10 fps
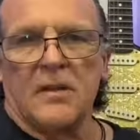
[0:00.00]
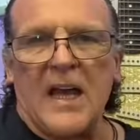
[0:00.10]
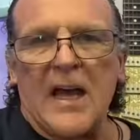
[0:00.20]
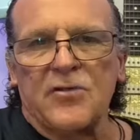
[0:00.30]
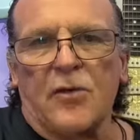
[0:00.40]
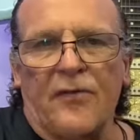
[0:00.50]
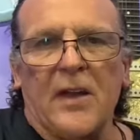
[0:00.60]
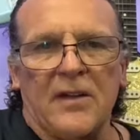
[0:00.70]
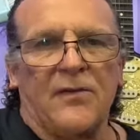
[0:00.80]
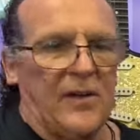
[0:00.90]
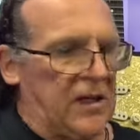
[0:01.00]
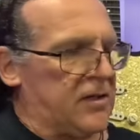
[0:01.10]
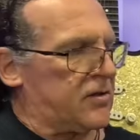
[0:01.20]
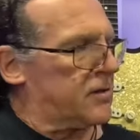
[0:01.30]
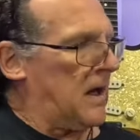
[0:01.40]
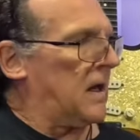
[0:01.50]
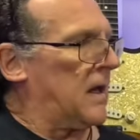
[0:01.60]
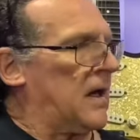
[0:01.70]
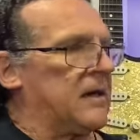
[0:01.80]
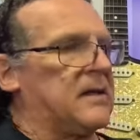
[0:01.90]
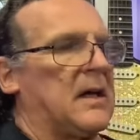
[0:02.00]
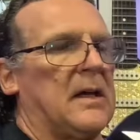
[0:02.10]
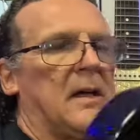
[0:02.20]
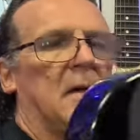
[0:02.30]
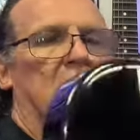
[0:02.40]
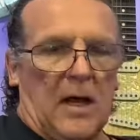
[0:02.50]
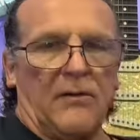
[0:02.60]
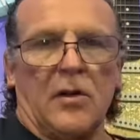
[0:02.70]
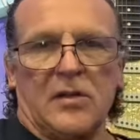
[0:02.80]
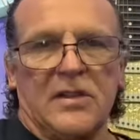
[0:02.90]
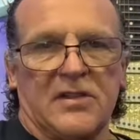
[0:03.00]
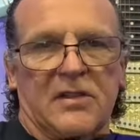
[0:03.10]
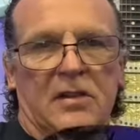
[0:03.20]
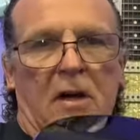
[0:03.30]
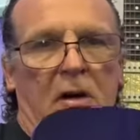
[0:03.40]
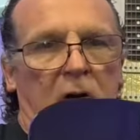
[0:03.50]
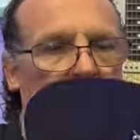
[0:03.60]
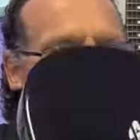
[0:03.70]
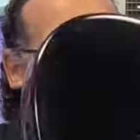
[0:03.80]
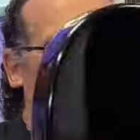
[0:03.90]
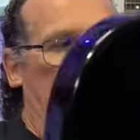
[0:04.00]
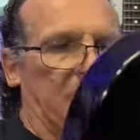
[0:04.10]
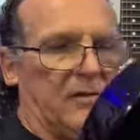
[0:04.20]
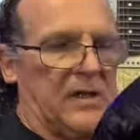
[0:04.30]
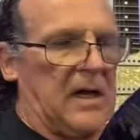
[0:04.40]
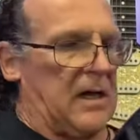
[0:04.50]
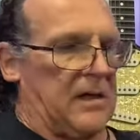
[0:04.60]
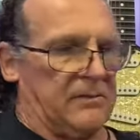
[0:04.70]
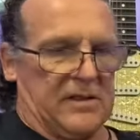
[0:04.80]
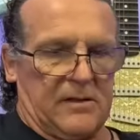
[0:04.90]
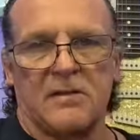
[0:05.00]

The actual fit and finish, I gotta tell you, I've looked this guitar over several times.